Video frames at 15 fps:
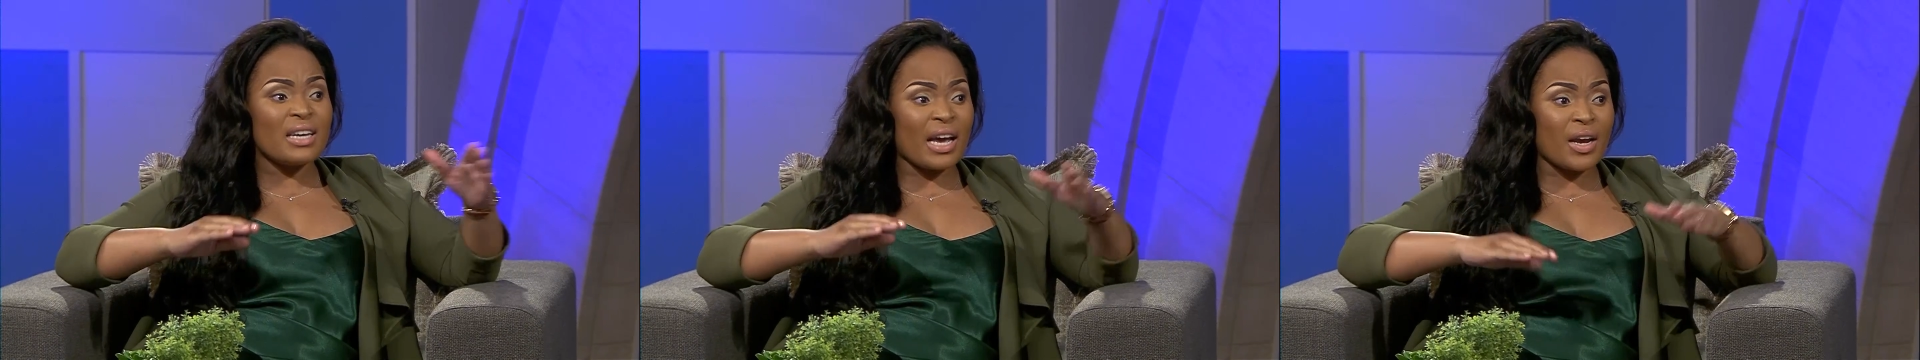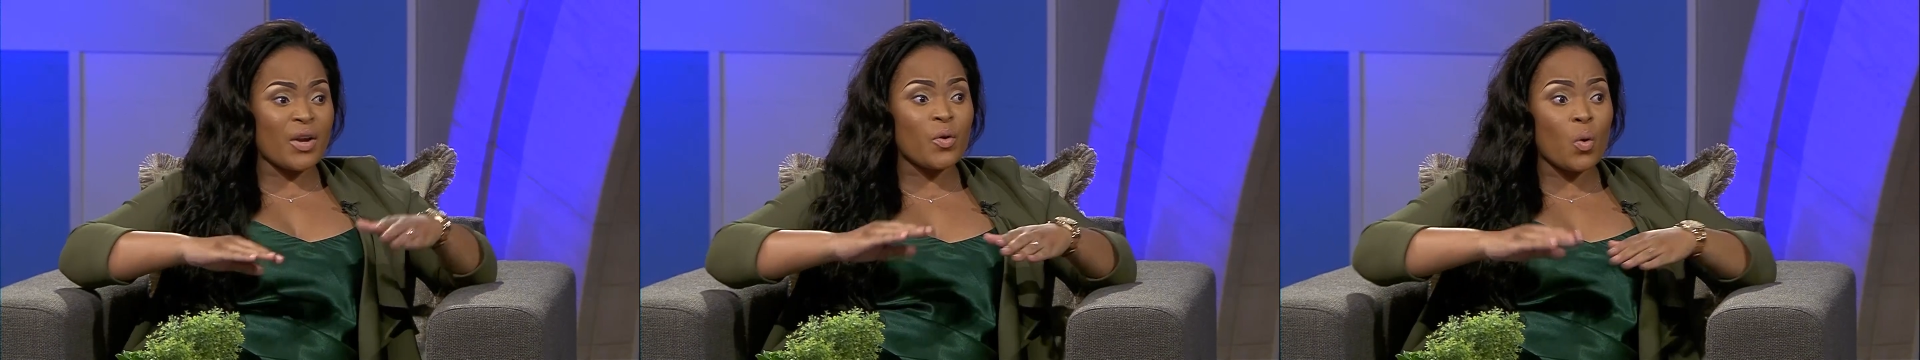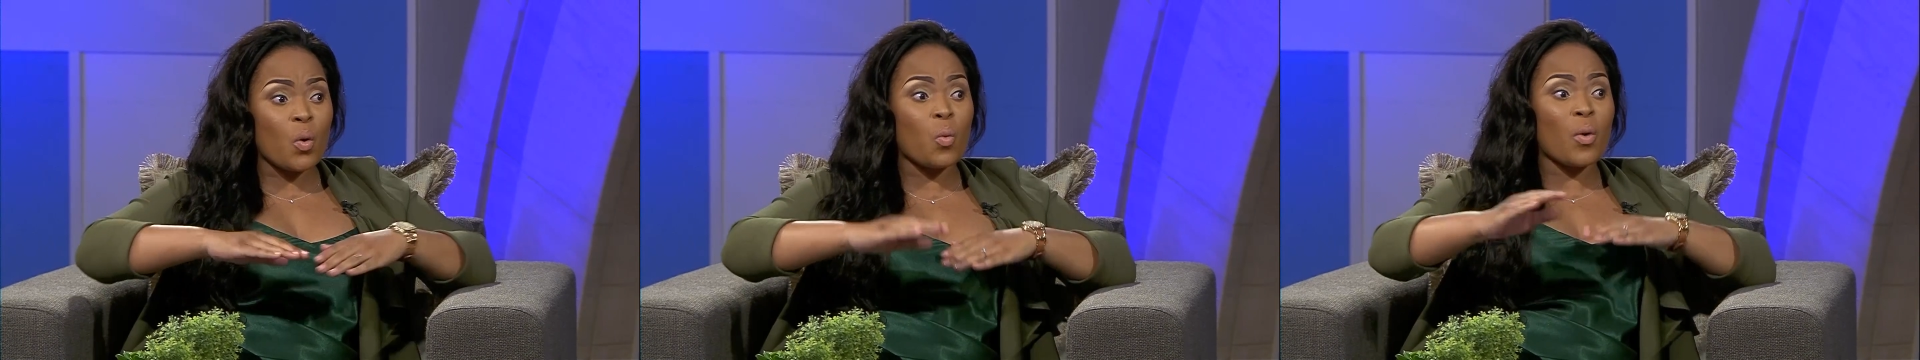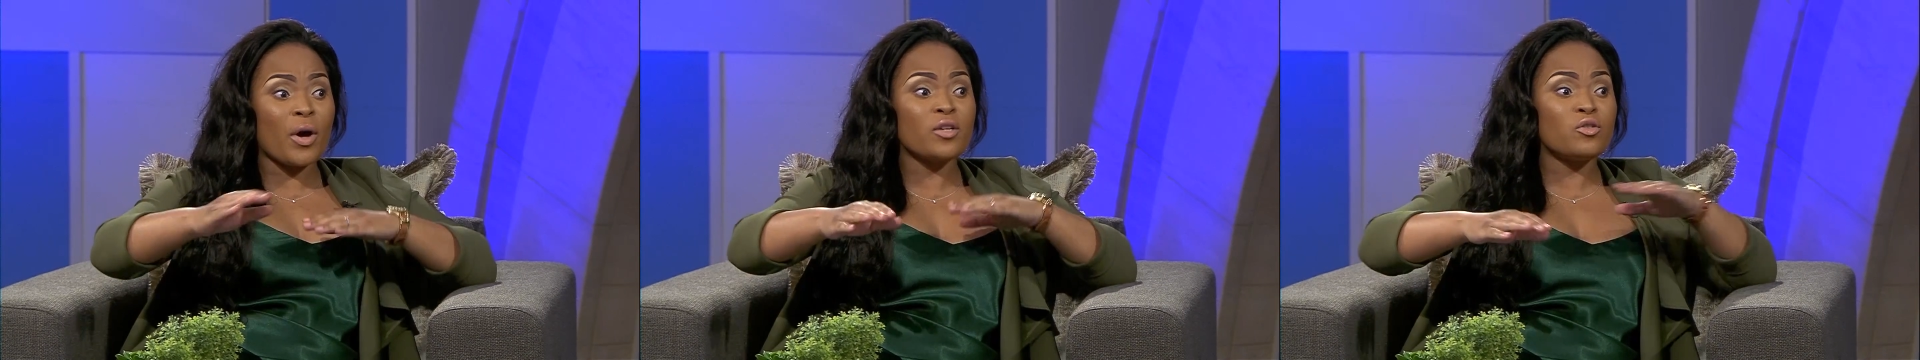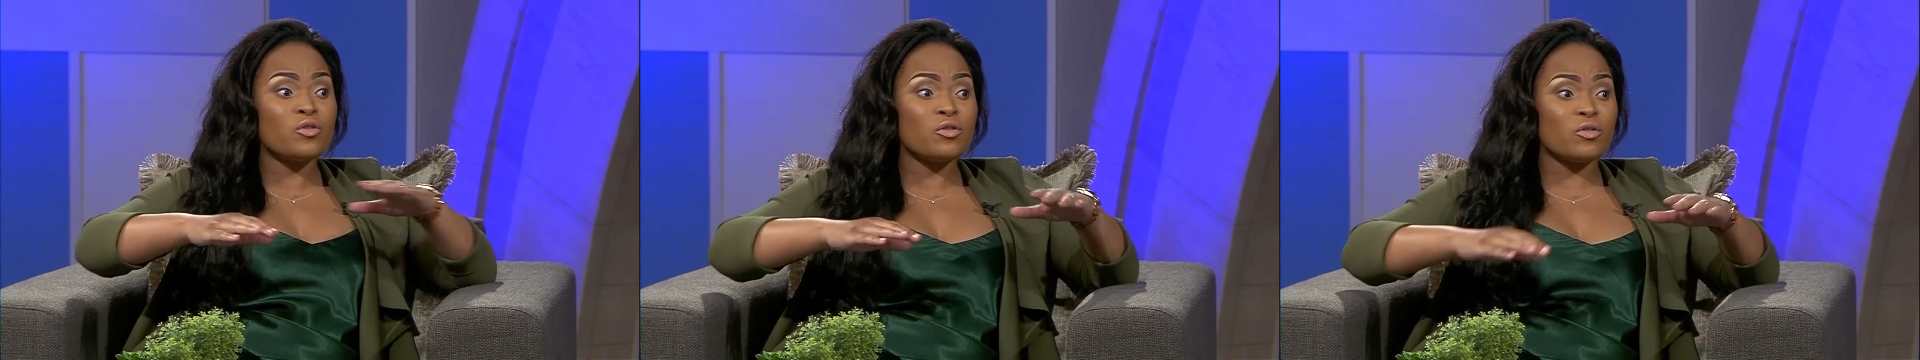I know
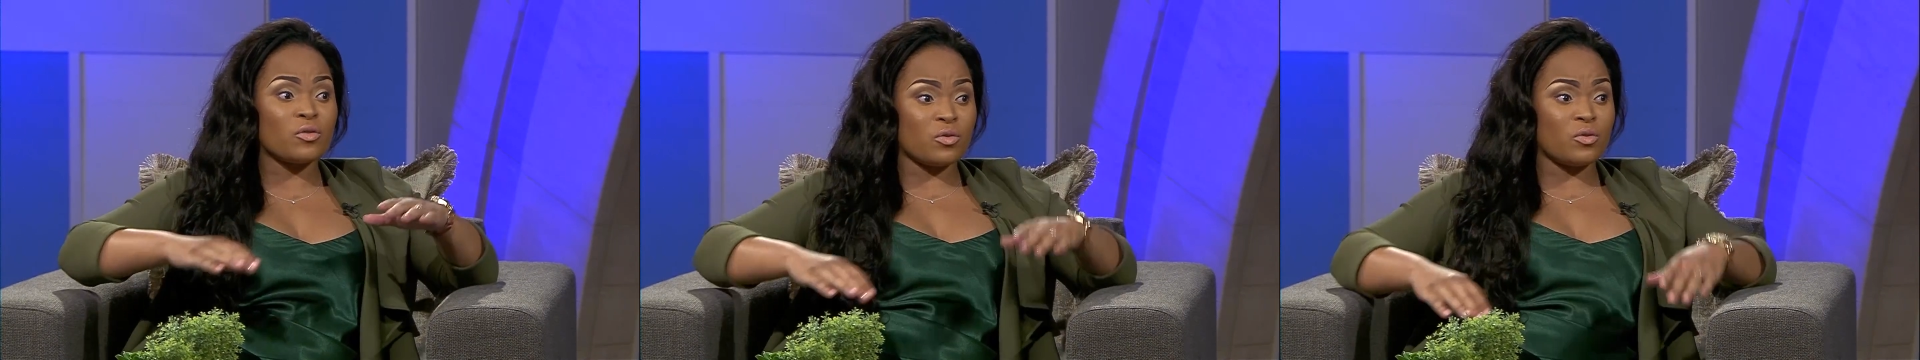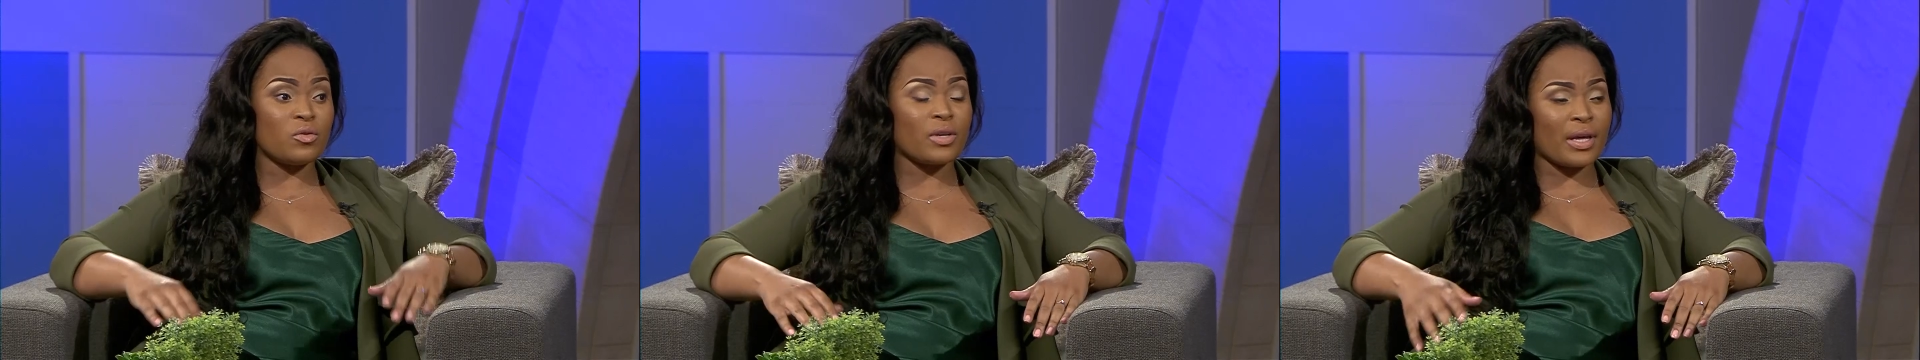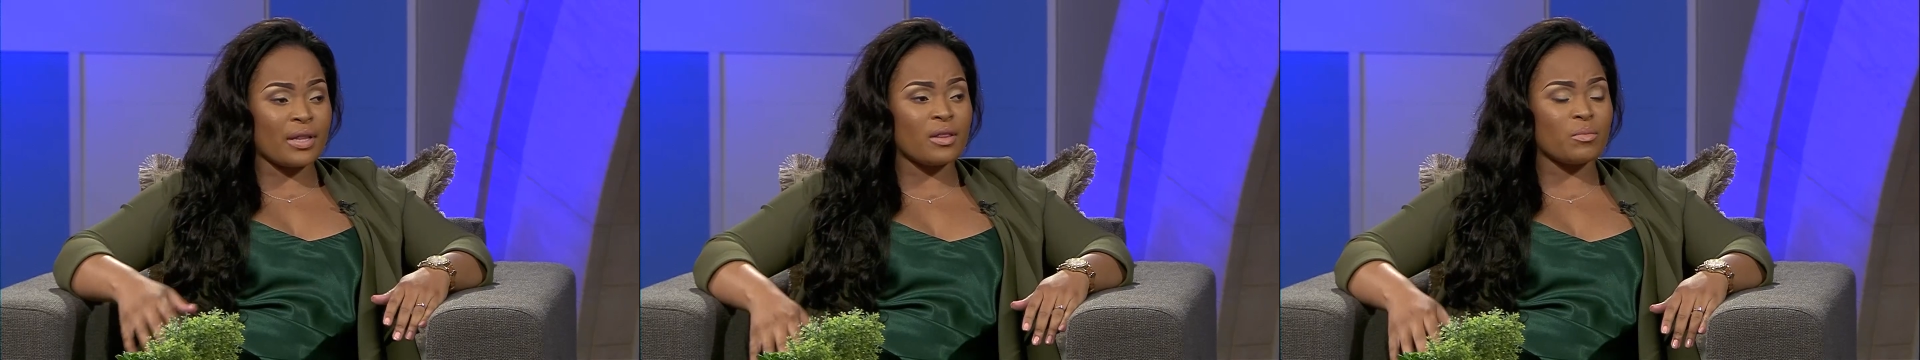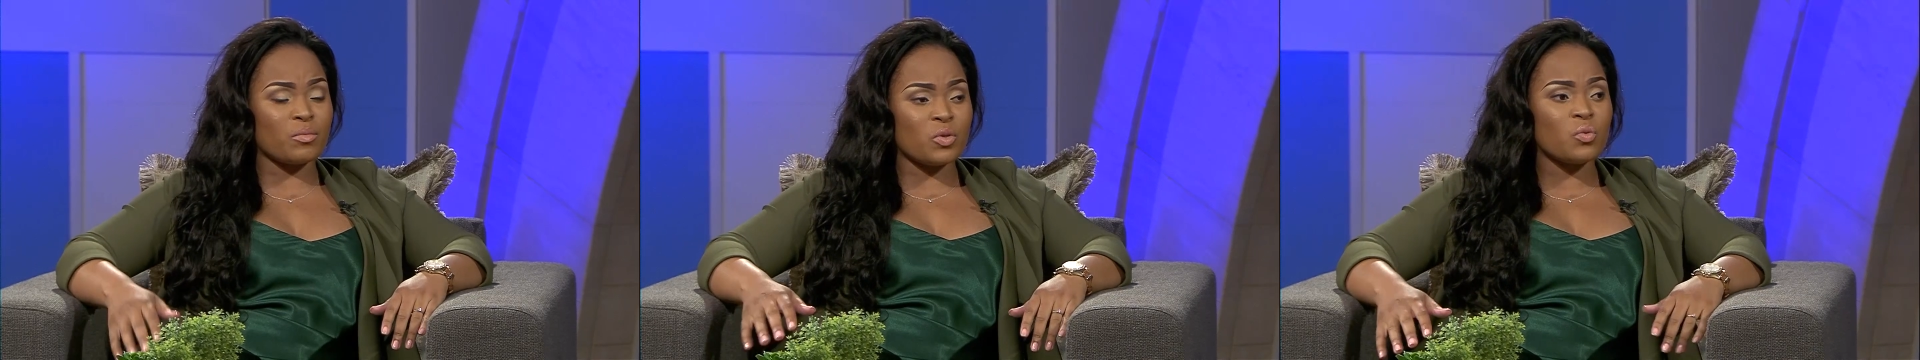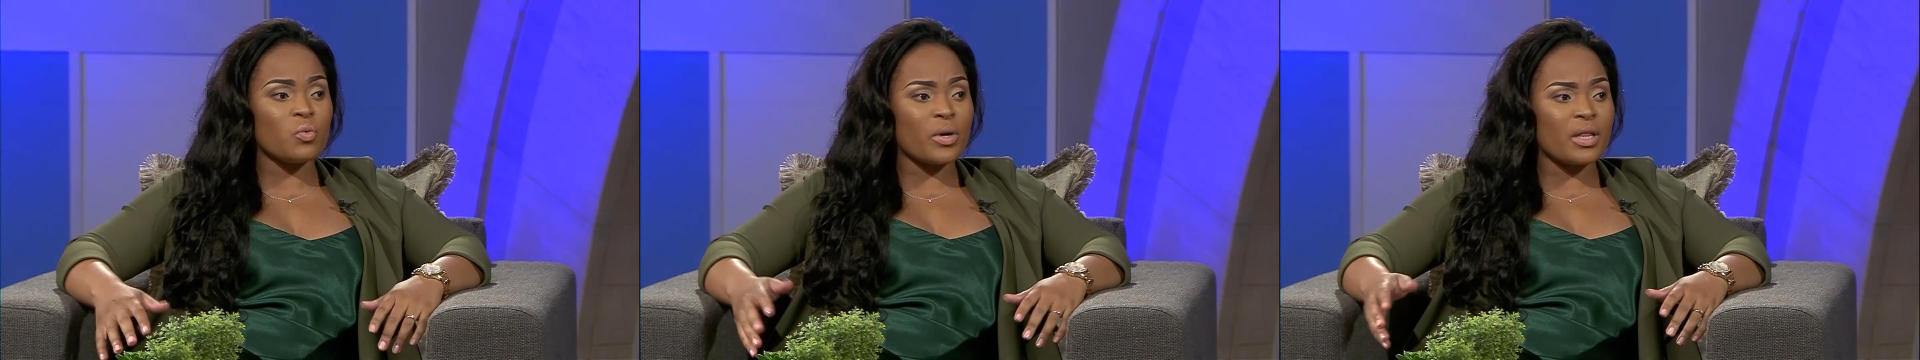what to do to get them
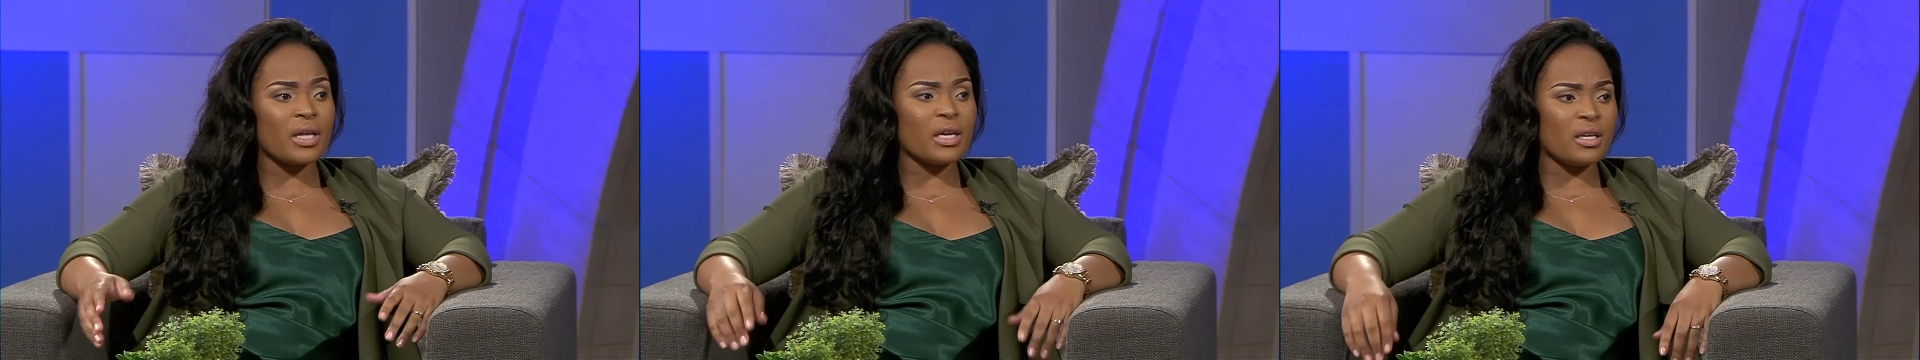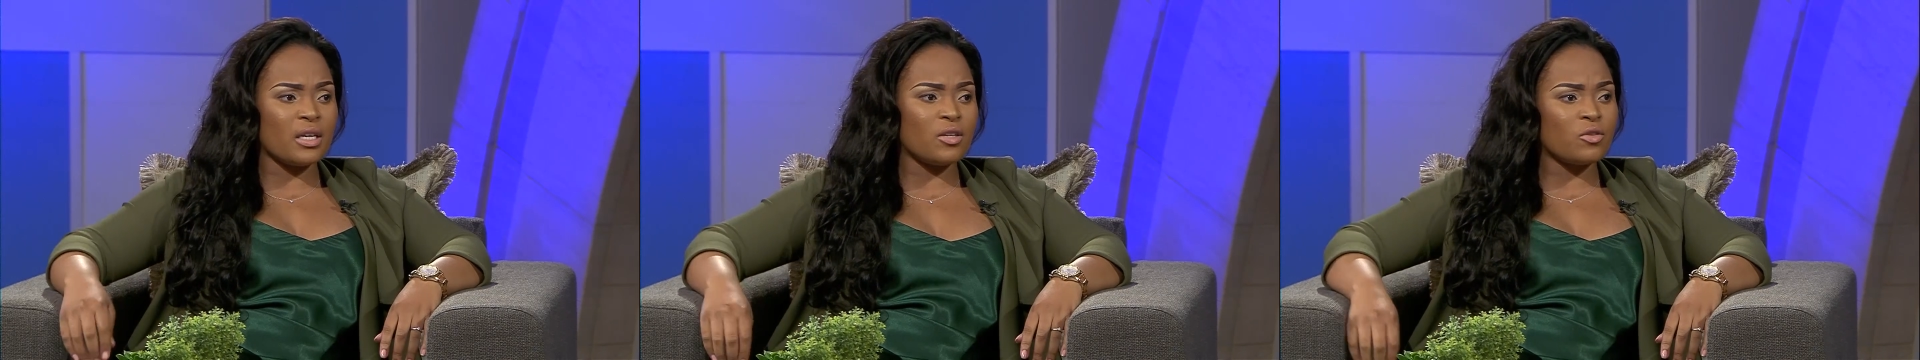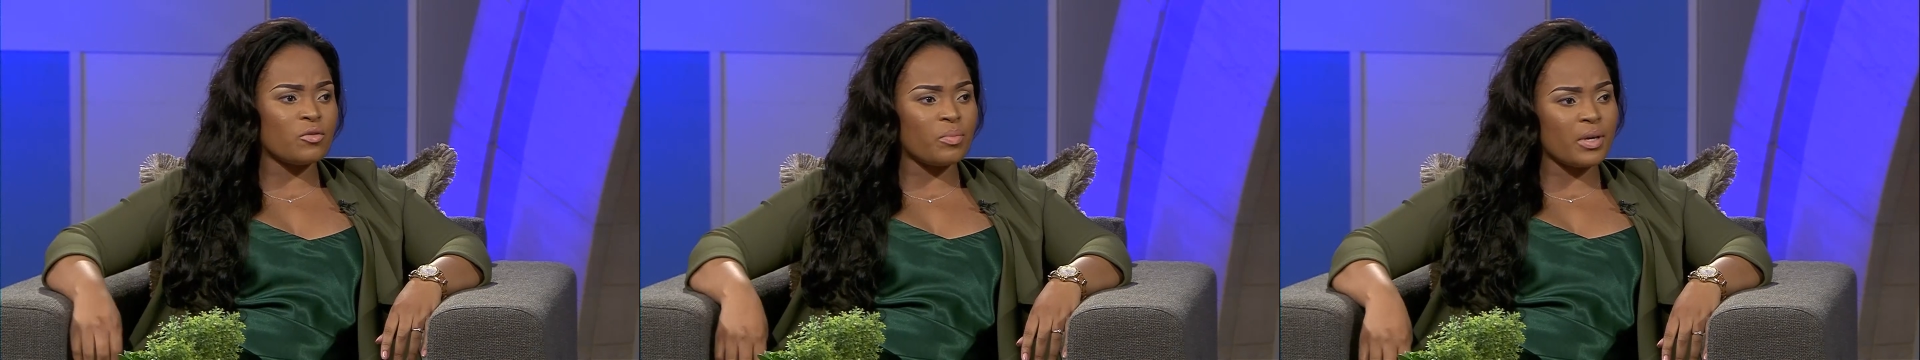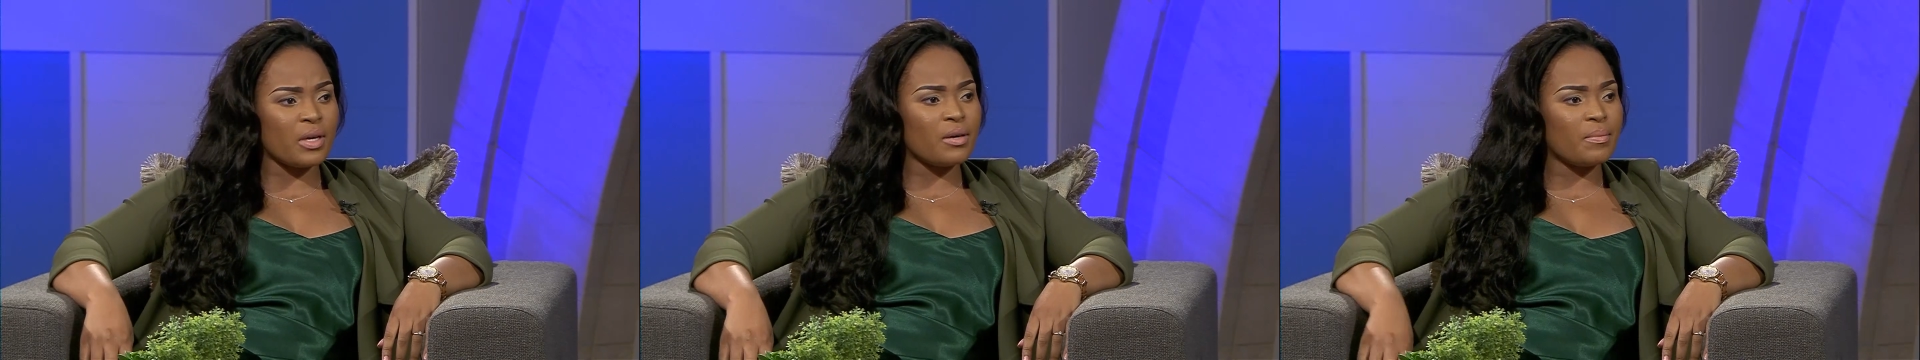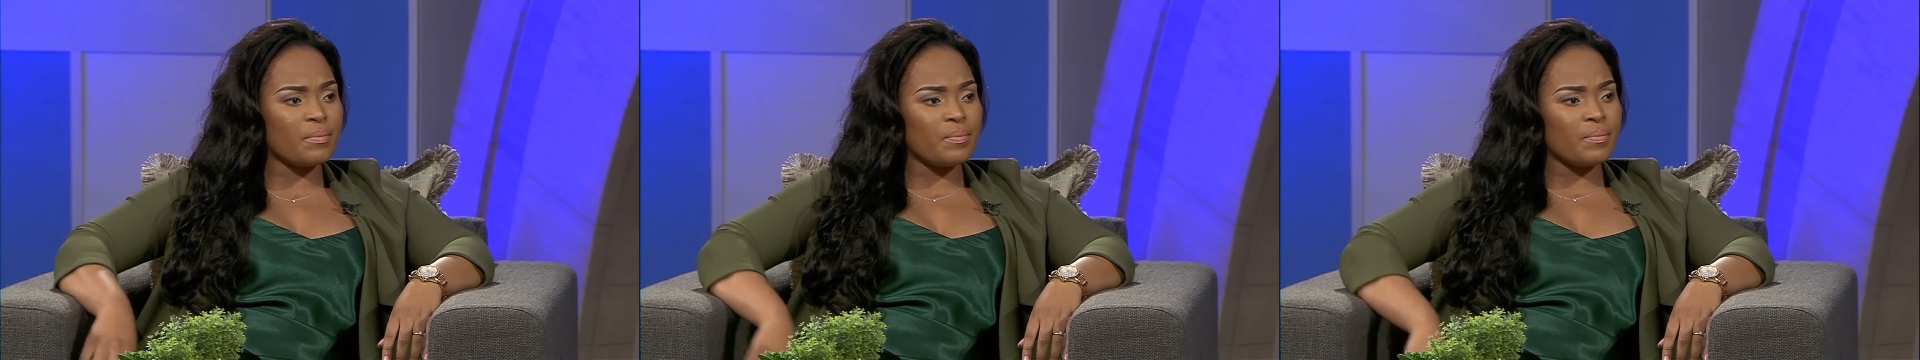to where they need to be.